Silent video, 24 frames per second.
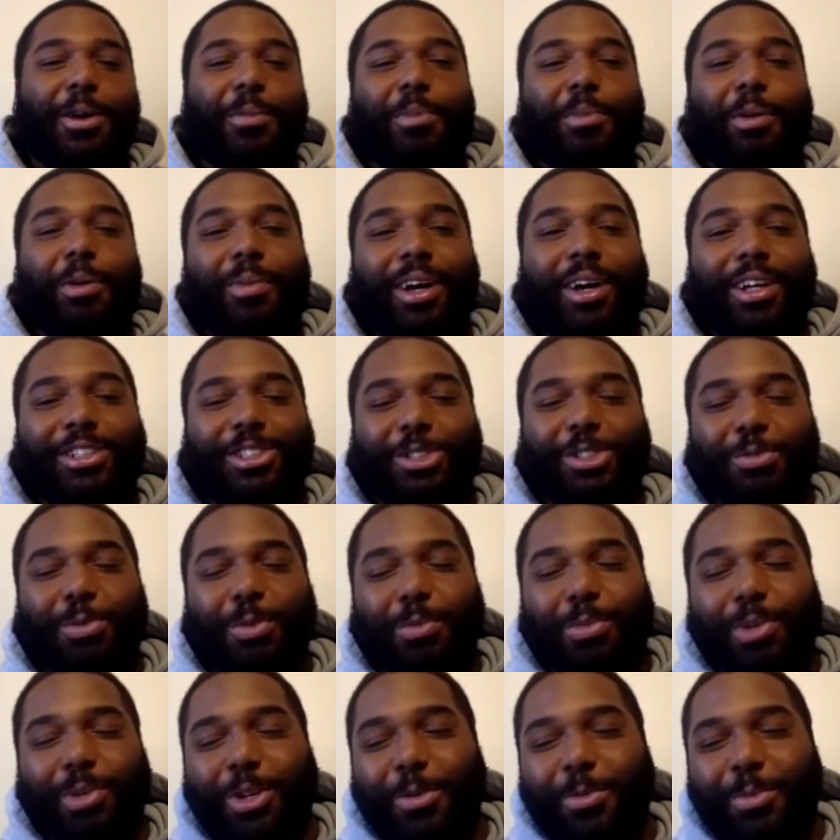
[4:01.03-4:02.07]
But my Super
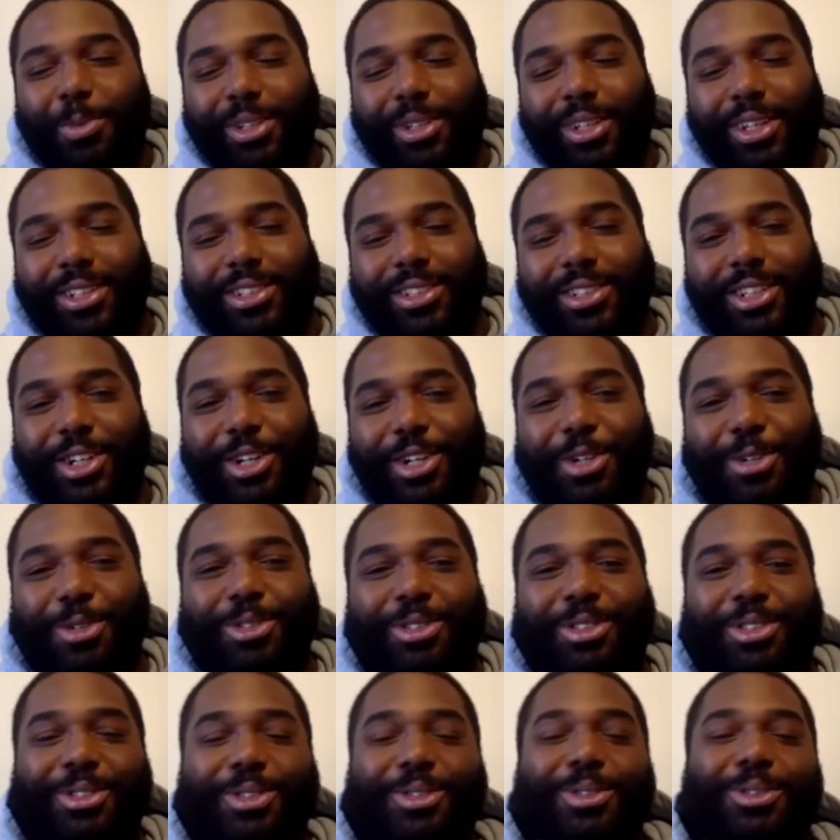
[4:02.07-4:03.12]
Bowl prediction goes
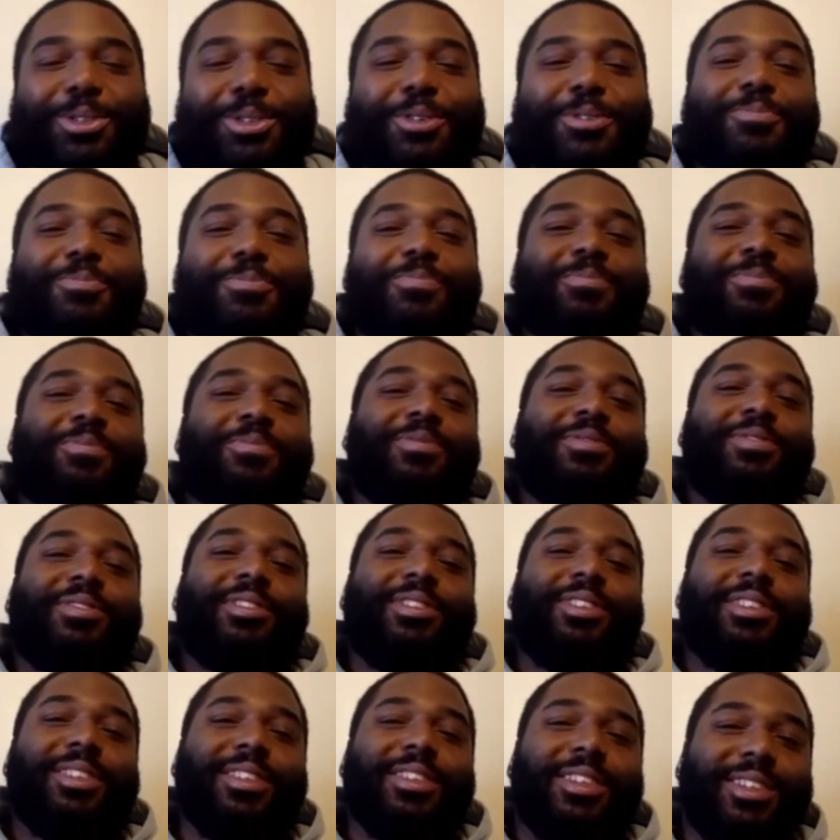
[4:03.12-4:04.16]
to
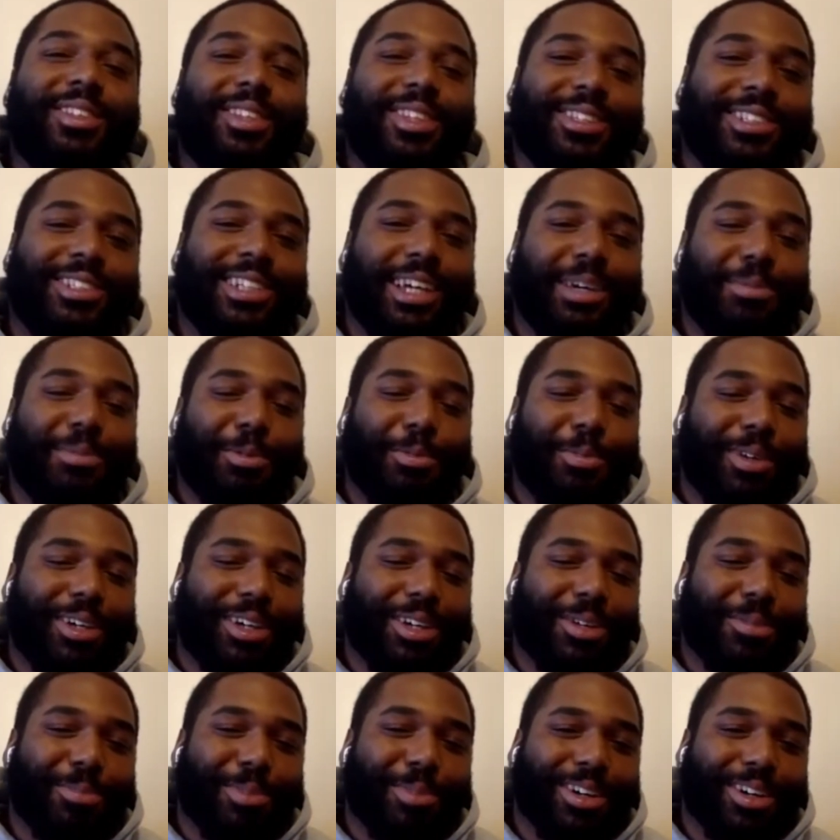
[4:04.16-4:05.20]
the Tampa
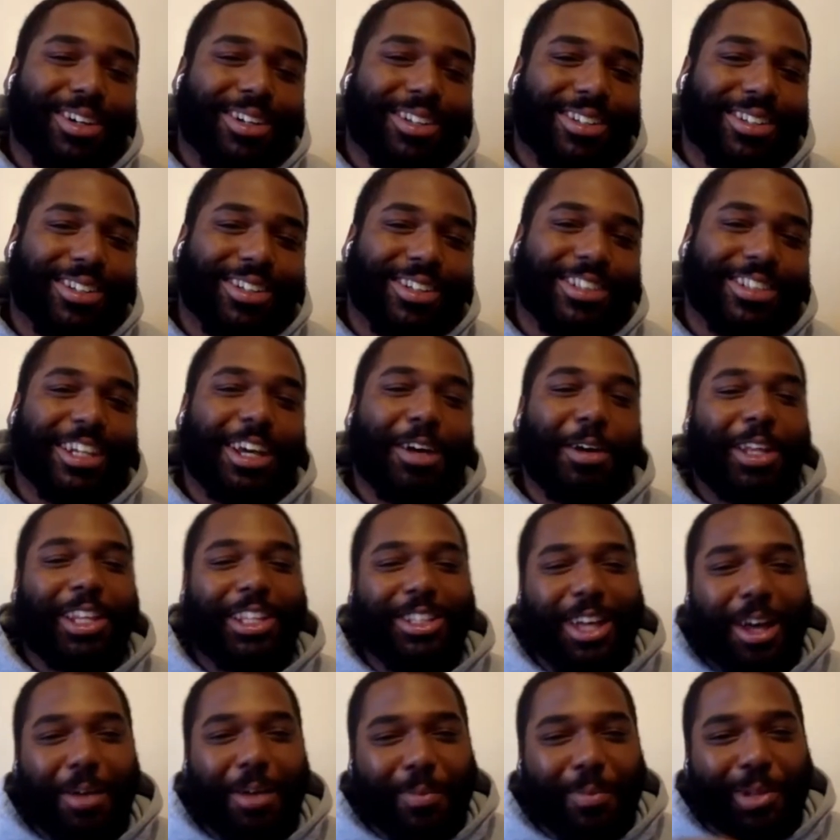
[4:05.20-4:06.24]
Bay Buccaneers.
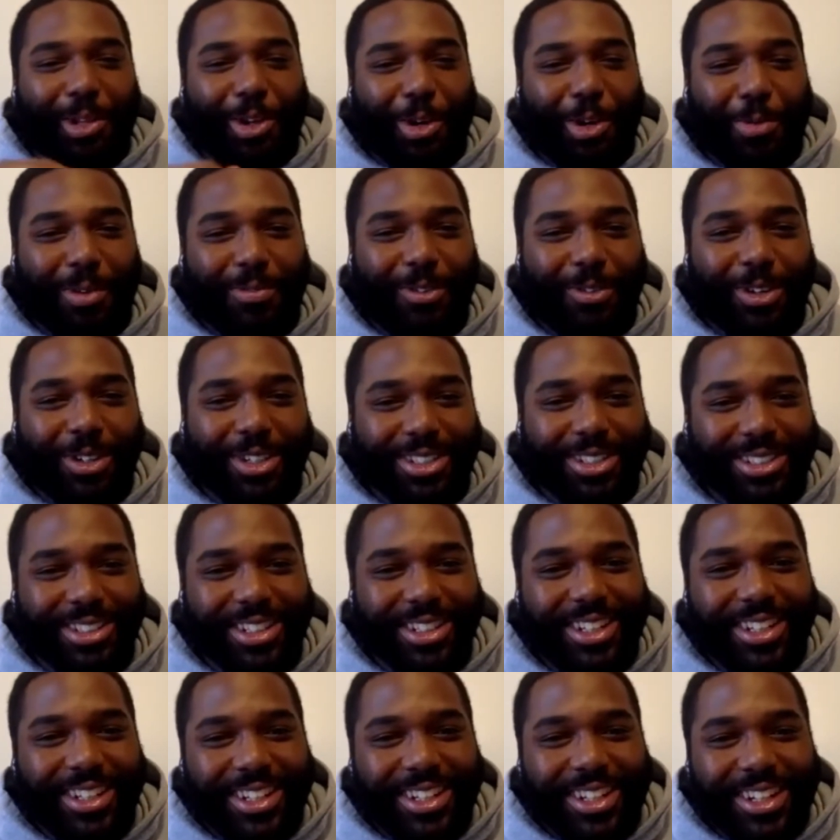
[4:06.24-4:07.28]
I'm going to lower my voice.
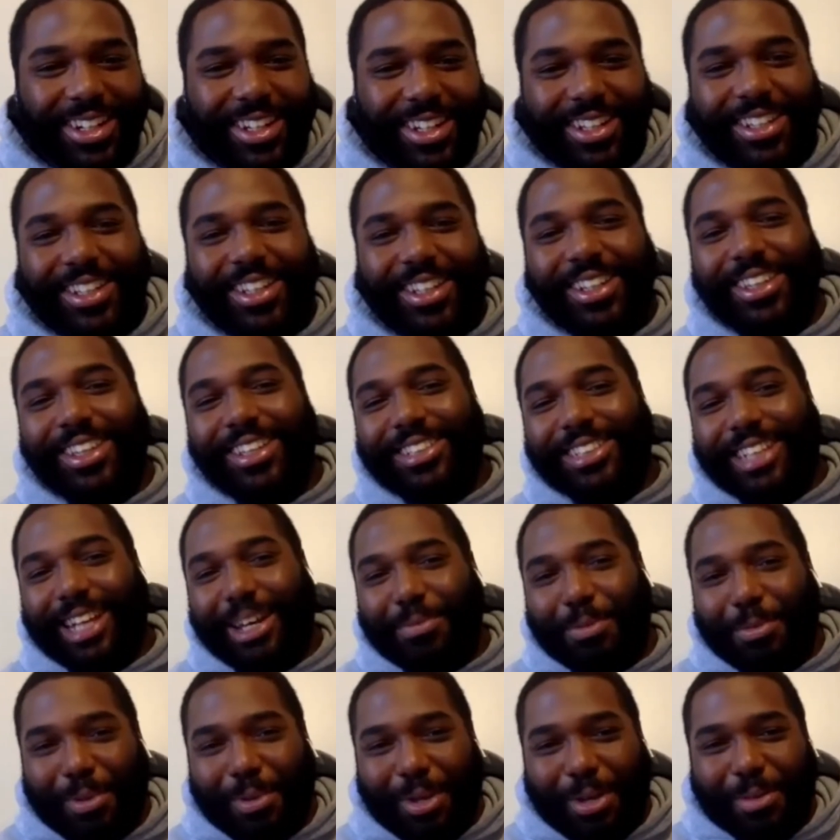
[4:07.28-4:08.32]
The
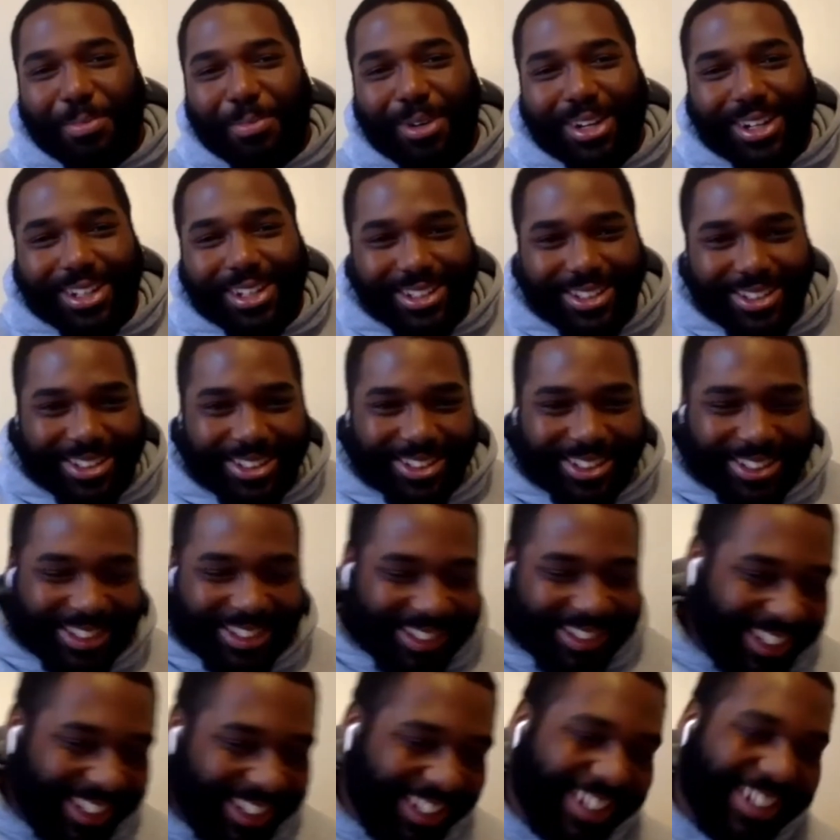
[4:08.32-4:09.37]
Tampa Bay Buccaneers.
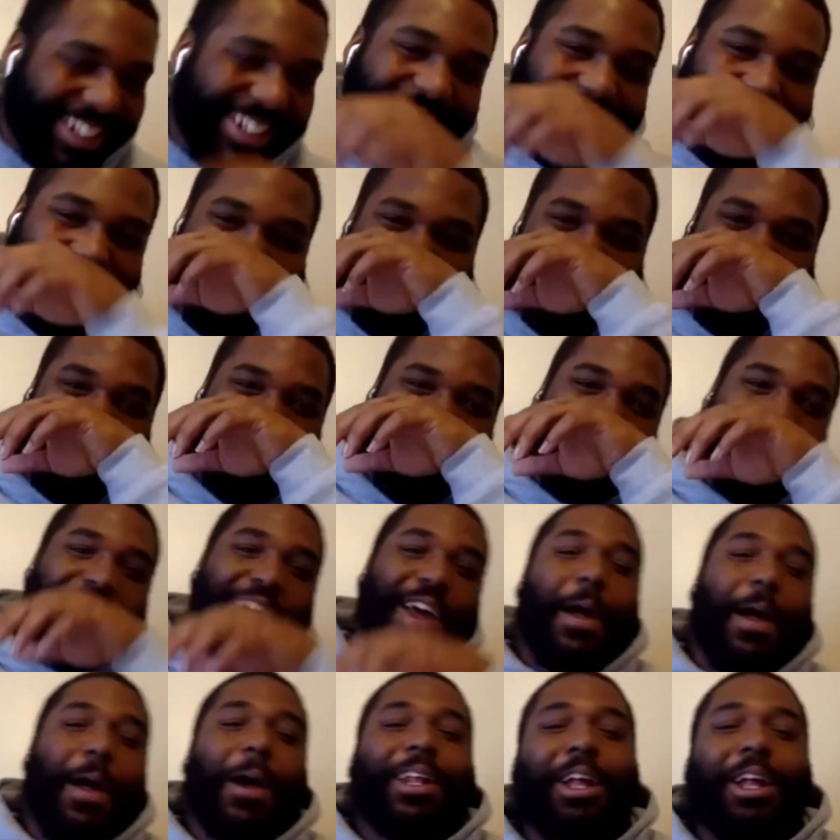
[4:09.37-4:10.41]

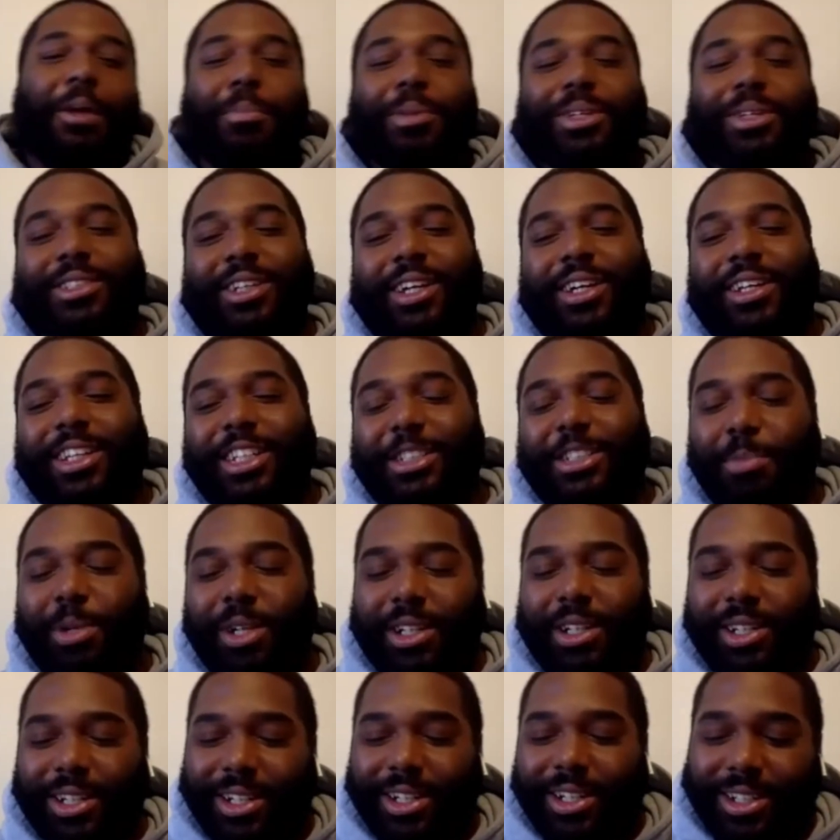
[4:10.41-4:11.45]
And I'm going to say this
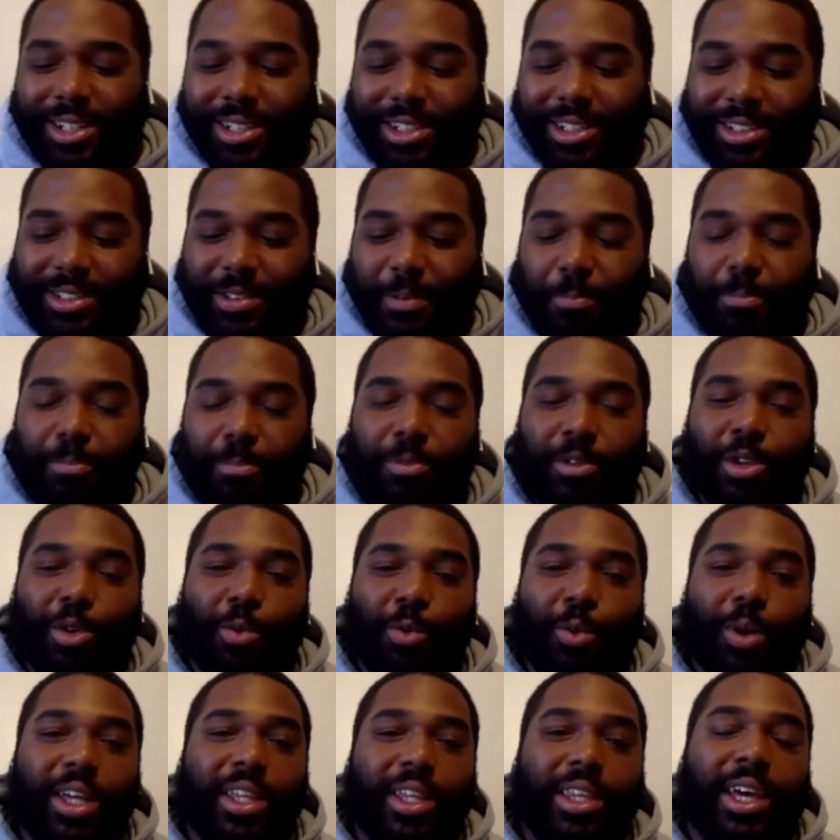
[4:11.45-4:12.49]
because the
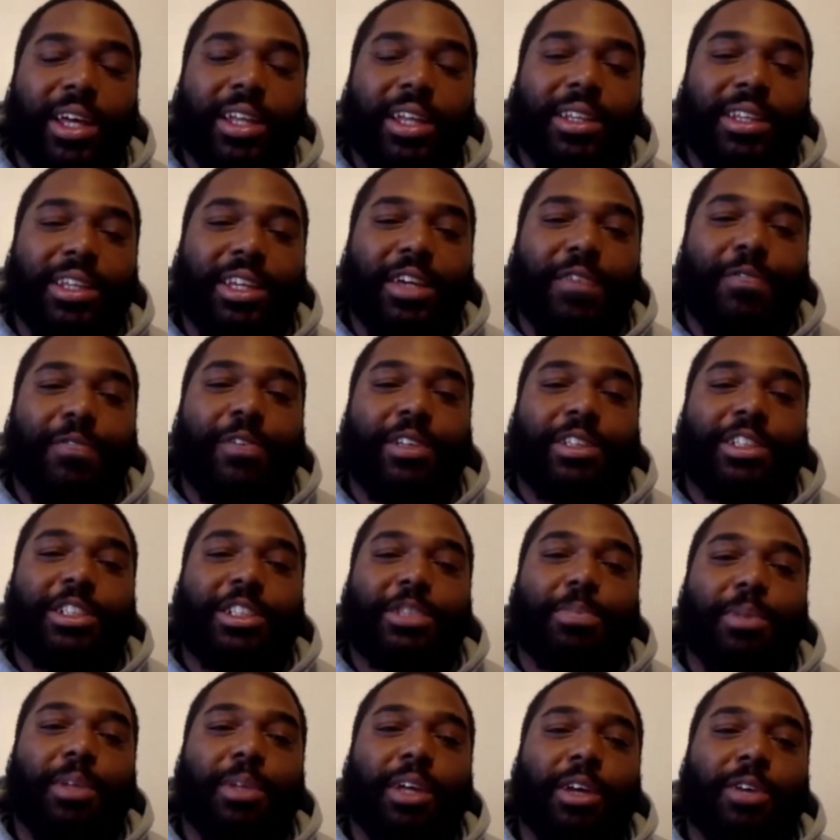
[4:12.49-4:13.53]
way that defense is
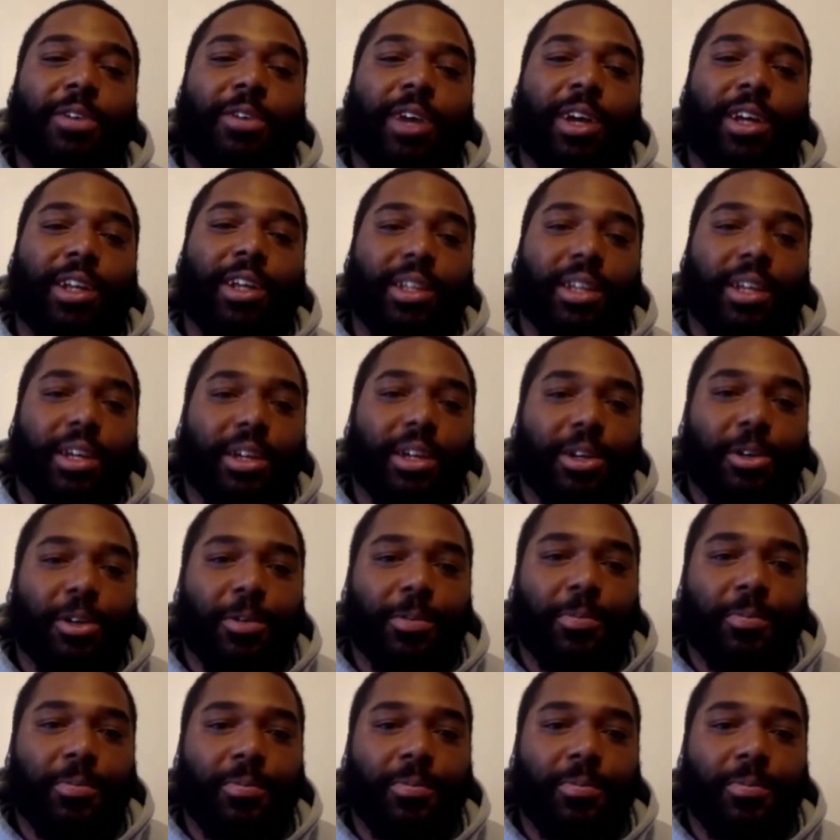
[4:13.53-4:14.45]
playing right now,